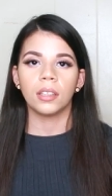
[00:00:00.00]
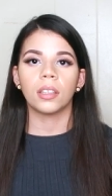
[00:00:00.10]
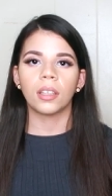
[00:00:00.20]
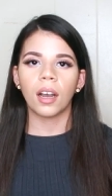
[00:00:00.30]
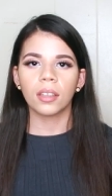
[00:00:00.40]

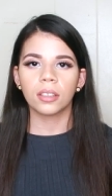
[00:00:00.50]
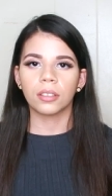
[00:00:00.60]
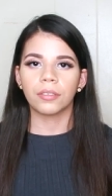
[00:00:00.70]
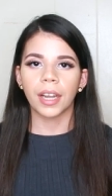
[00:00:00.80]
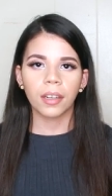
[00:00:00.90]
the
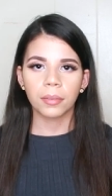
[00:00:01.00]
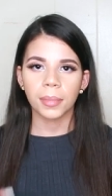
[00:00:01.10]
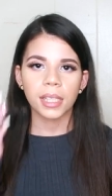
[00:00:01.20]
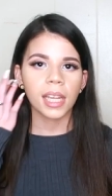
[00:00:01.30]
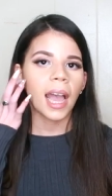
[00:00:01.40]
doctor
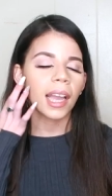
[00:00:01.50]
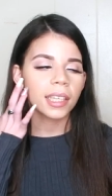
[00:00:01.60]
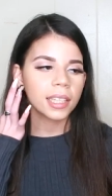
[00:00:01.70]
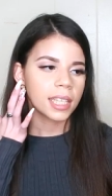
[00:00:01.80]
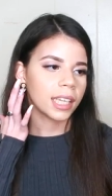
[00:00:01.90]
recommends
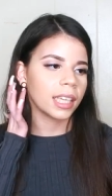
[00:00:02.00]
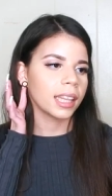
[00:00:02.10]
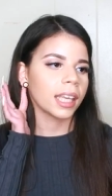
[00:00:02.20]
Accutane,